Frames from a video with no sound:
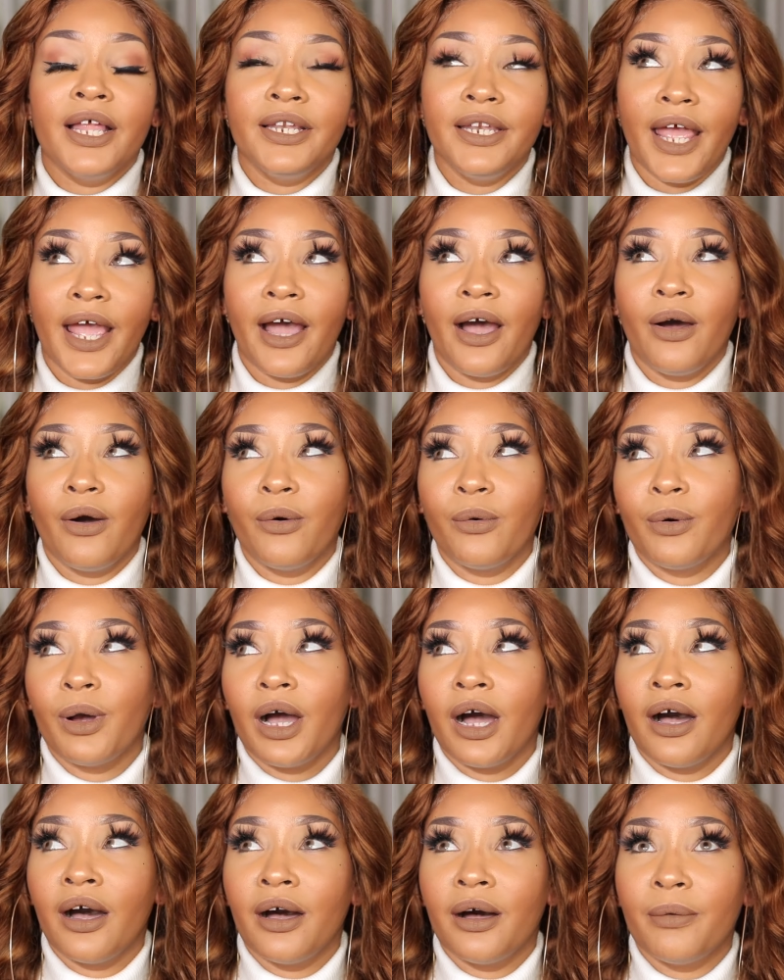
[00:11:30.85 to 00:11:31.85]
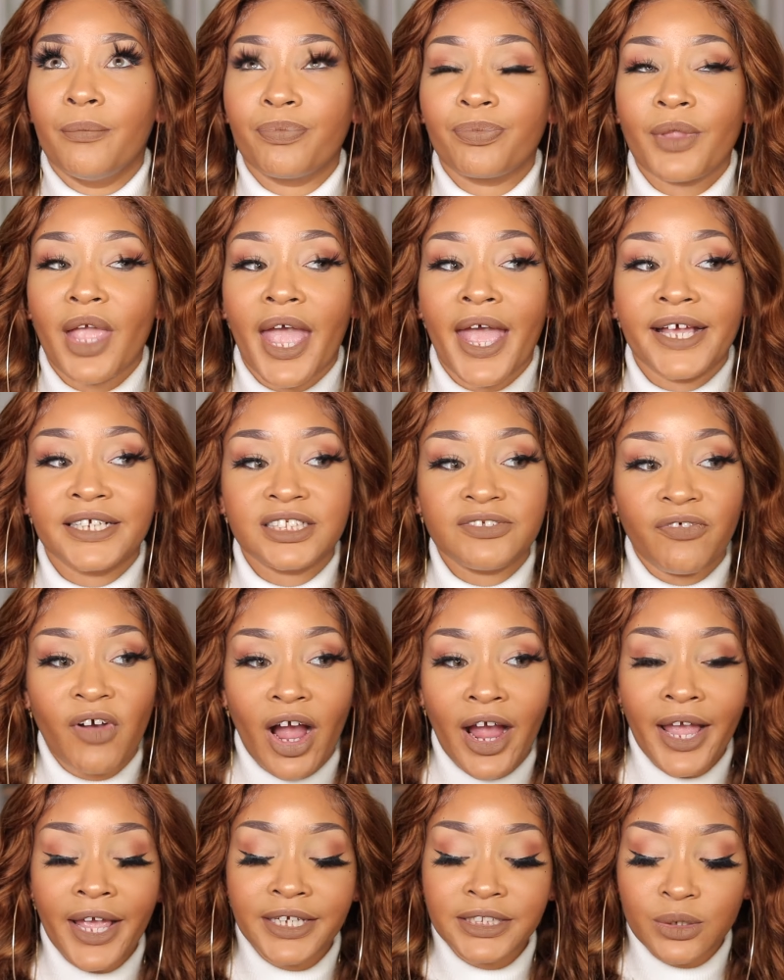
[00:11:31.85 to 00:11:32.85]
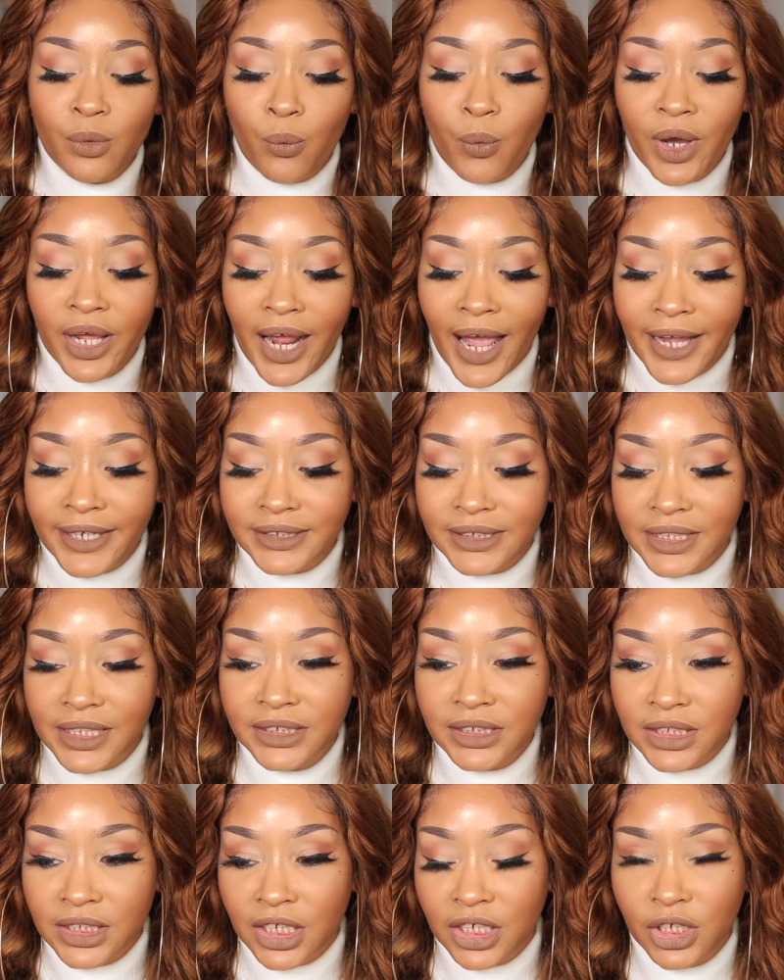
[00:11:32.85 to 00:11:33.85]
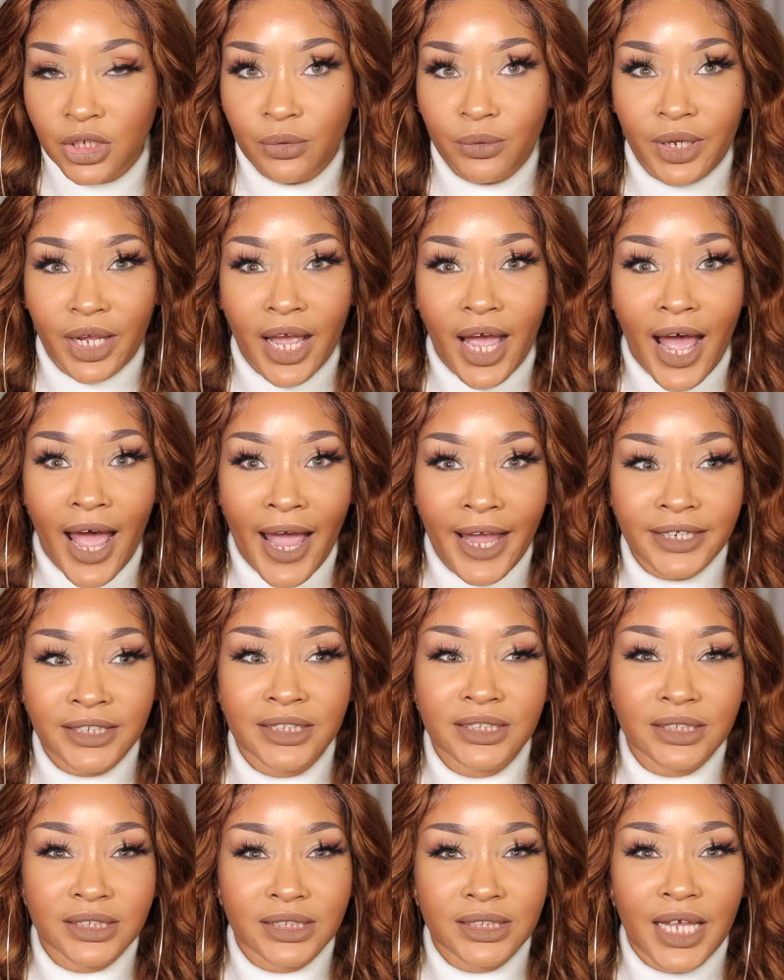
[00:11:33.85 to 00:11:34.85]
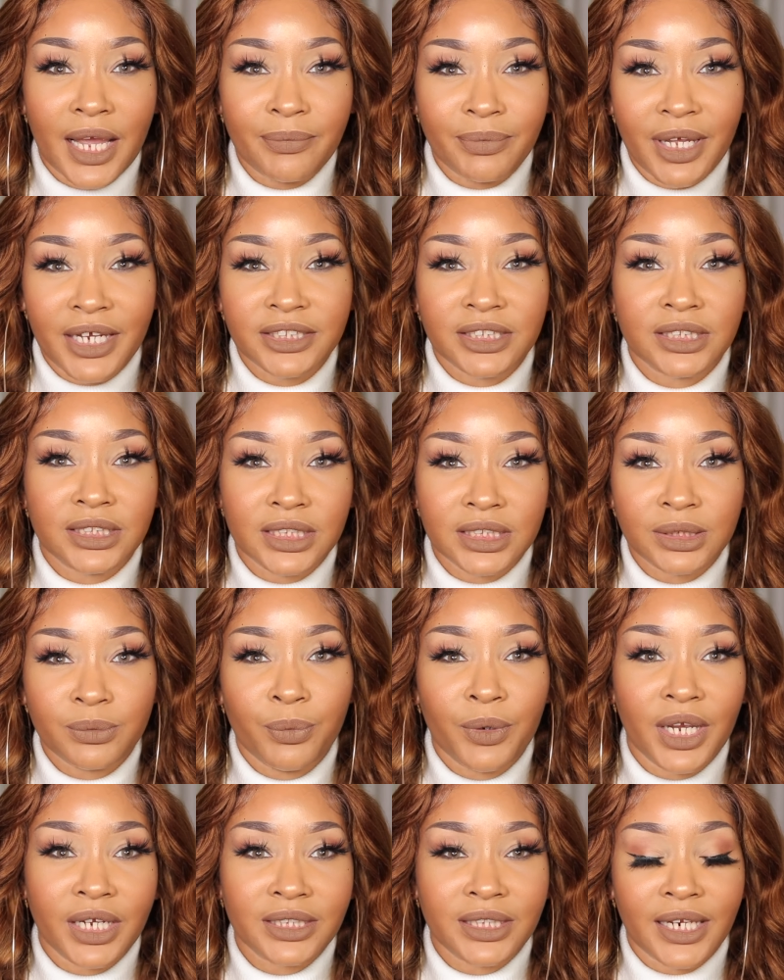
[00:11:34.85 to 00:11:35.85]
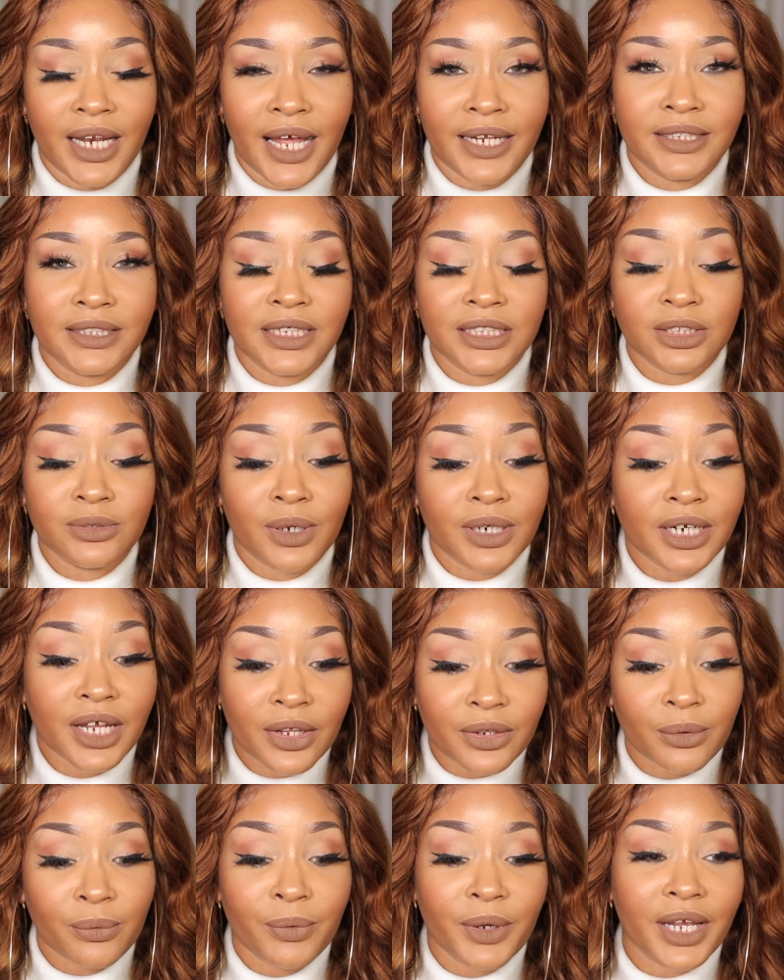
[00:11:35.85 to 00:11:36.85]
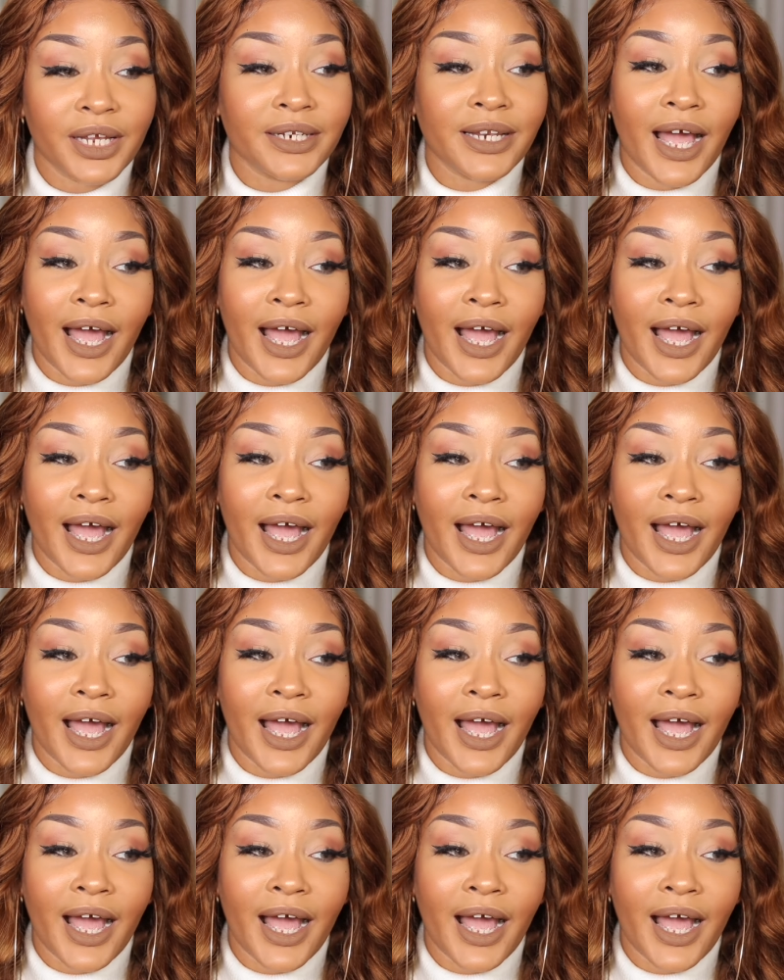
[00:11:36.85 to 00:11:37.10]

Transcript: Now, as far as what I did to the unit, I did the same thing to this wig that I did to another wig.